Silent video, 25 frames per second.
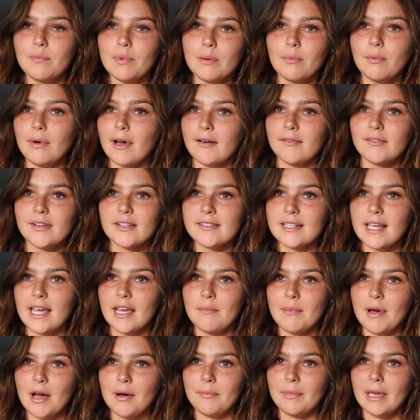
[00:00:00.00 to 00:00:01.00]
people have to say
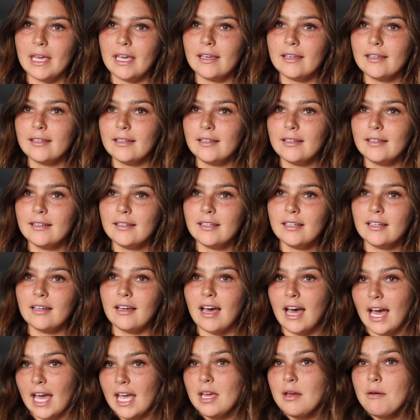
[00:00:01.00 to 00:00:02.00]
about me.
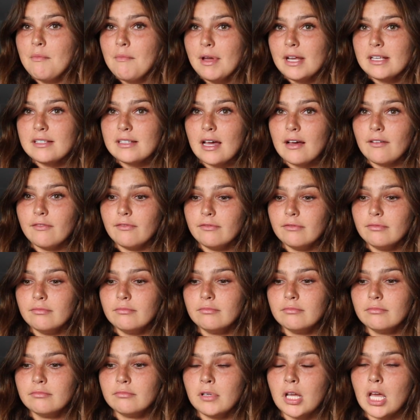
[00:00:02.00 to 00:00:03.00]
I am myself,
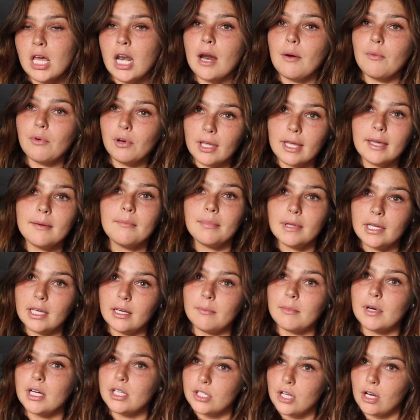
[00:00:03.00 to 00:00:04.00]
and I will keep
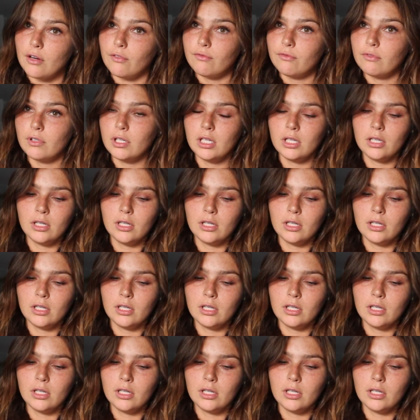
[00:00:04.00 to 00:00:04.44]
being myself.